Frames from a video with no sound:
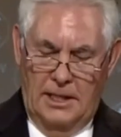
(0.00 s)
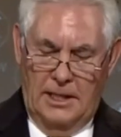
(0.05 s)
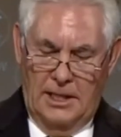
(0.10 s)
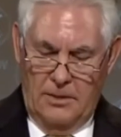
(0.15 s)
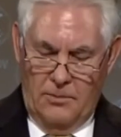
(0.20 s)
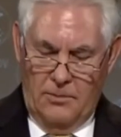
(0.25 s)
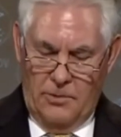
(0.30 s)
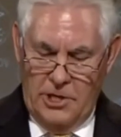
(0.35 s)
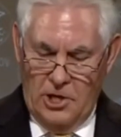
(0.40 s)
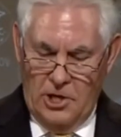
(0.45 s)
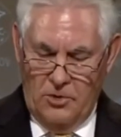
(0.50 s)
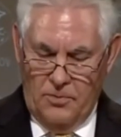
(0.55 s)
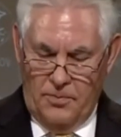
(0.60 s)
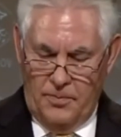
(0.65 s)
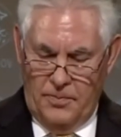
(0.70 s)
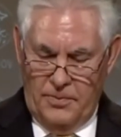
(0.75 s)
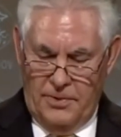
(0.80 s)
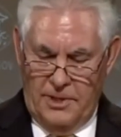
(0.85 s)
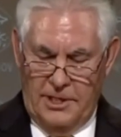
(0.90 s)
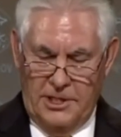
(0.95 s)
And we hope
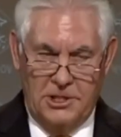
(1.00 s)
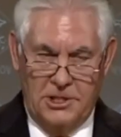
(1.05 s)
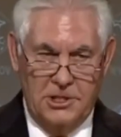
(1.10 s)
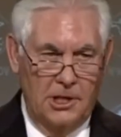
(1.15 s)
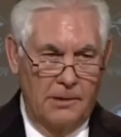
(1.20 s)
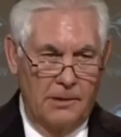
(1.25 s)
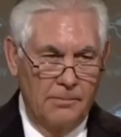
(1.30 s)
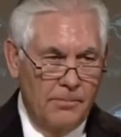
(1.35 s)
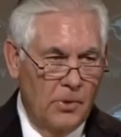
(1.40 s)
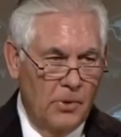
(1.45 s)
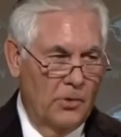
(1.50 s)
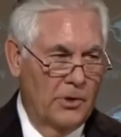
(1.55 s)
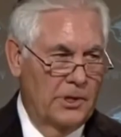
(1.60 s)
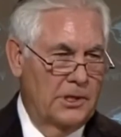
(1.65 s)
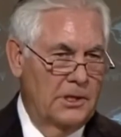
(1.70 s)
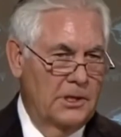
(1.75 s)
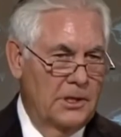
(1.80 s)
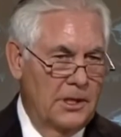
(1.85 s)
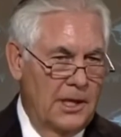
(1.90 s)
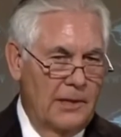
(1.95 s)
that at some
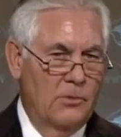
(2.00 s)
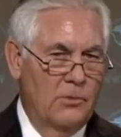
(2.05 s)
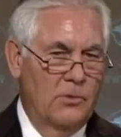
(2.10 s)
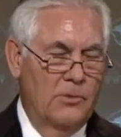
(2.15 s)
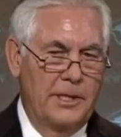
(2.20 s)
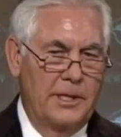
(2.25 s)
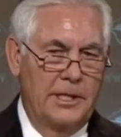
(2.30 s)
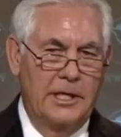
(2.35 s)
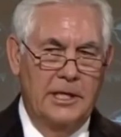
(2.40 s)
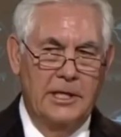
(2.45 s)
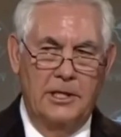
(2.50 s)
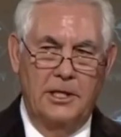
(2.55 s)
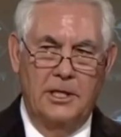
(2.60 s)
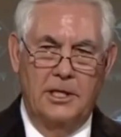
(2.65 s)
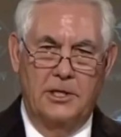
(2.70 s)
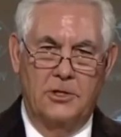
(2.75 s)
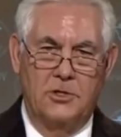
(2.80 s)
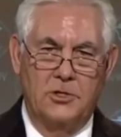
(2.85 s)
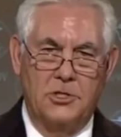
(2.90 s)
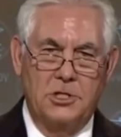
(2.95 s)
point they will begin to
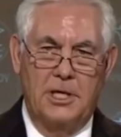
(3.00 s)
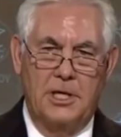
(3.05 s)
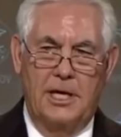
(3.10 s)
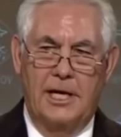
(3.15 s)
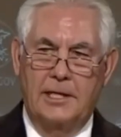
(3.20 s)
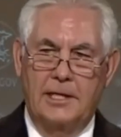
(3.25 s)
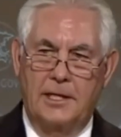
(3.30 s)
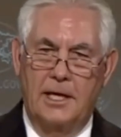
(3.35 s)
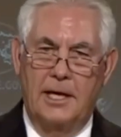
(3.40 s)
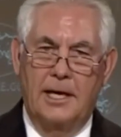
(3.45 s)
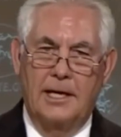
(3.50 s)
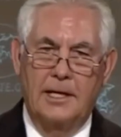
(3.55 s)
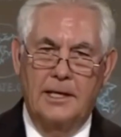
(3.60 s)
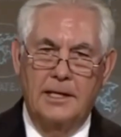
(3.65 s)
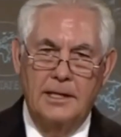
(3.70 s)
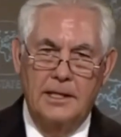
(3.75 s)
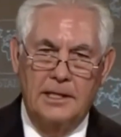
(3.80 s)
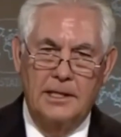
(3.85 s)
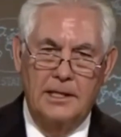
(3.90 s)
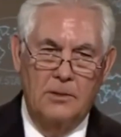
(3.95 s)
understand that,
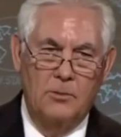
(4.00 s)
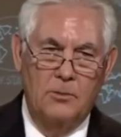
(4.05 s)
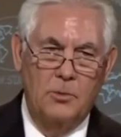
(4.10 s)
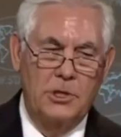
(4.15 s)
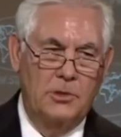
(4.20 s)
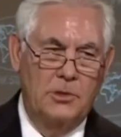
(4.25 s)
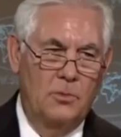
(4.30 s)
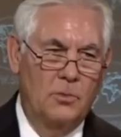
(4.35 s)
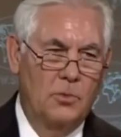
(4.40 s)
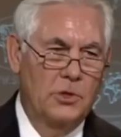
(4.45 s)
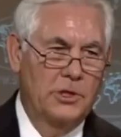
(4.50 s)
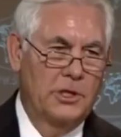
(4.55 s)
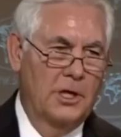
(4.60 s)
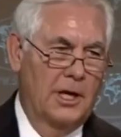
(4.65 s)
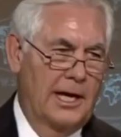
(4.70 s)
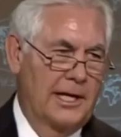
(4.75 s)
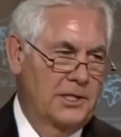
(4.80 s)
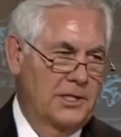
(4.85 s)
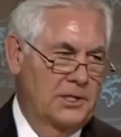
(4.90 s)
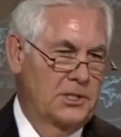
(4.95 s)
and that we would
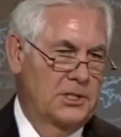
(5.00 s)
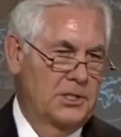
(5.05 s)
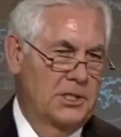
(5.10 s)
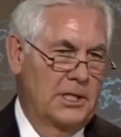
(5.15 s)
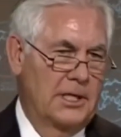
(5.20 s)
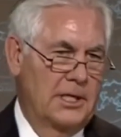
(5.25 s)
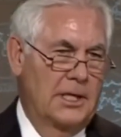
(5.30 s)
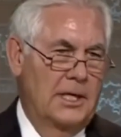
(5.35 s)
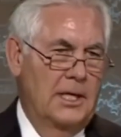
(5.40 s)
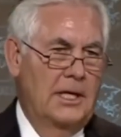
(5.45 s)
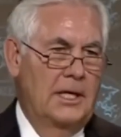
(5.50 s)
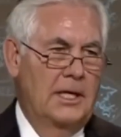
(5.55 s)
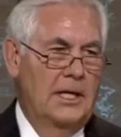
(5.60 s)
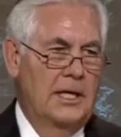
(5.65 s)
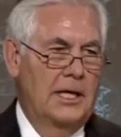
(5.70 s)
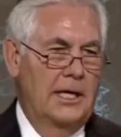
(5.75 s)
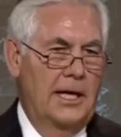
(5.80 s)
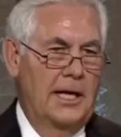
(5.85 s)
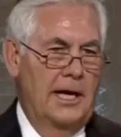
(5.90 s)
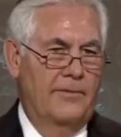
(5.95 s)
like to sit
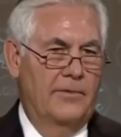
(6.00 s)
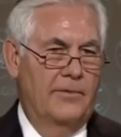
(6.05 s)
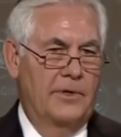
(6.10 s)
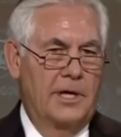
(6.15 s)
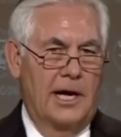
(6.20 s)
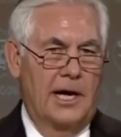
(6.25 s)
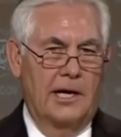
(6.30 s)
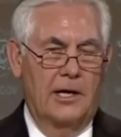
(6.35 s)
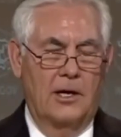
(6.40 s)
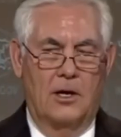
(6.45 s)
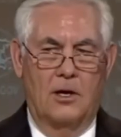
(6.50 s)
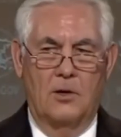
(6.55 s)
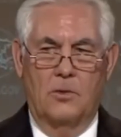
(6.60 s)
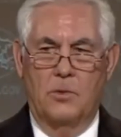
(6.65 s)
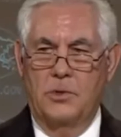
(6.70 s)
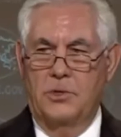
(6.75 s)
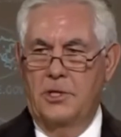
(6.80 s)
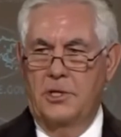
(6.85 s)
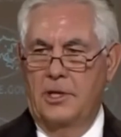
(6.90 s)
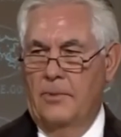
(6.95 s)
and have a dialogue
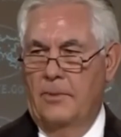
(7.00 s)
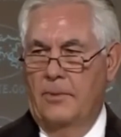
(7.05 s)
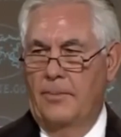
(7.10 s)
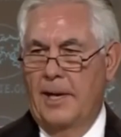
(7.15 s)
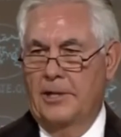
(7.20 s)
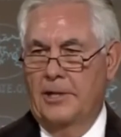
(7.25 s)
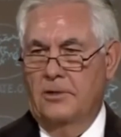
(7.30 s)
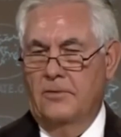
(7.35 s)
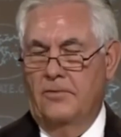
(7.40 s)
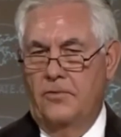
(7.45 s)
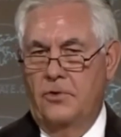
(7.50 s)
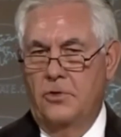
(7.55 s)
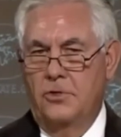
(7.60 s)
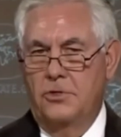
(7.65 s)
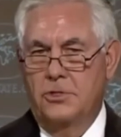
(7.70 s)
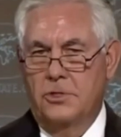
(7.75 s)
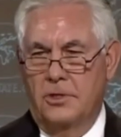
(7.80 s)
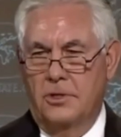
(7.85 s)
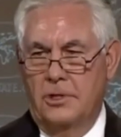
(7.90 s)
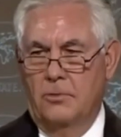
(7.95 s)
with them about the
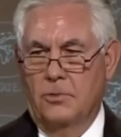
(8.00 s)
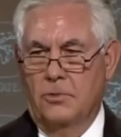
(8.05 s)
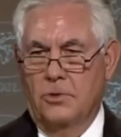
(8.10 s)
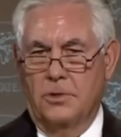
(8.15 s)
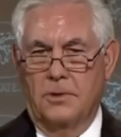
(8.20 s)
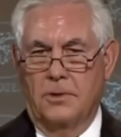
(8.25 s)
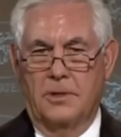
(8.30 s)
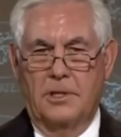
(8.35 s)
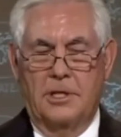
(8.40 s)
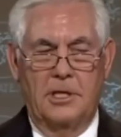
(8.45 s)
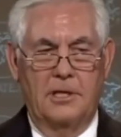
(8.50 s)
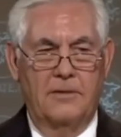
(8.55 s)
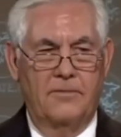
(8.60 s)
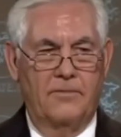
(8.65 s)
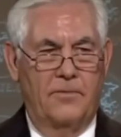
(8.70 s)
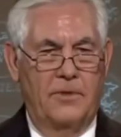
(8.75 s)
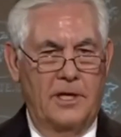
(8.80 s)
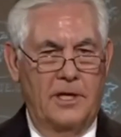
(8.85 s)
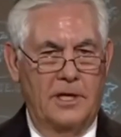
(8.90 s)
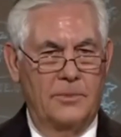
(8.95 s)
future that will
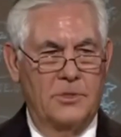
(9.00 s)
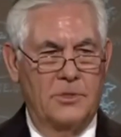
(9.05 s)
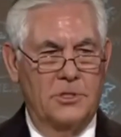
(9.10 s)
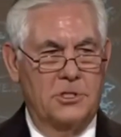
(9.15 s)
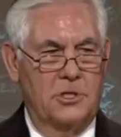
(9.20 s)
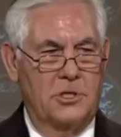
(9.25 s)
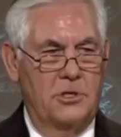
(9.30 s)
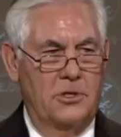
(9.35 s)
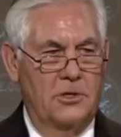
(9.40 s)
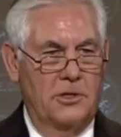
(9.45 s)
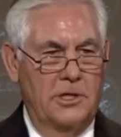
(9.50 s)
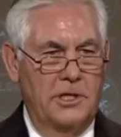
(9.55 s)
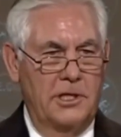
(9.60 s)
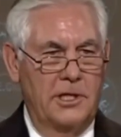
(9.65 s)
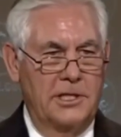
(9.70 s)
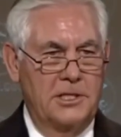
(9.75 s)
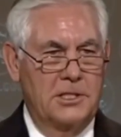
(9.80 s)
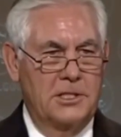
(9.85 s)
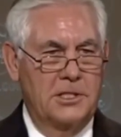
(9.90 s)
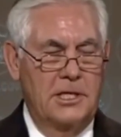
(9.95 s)
give them the security
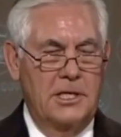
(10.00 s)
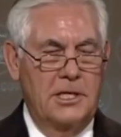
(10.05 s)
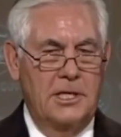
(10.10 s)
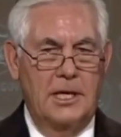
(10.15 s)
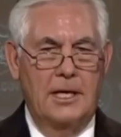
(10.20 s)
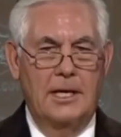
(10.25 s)
they seek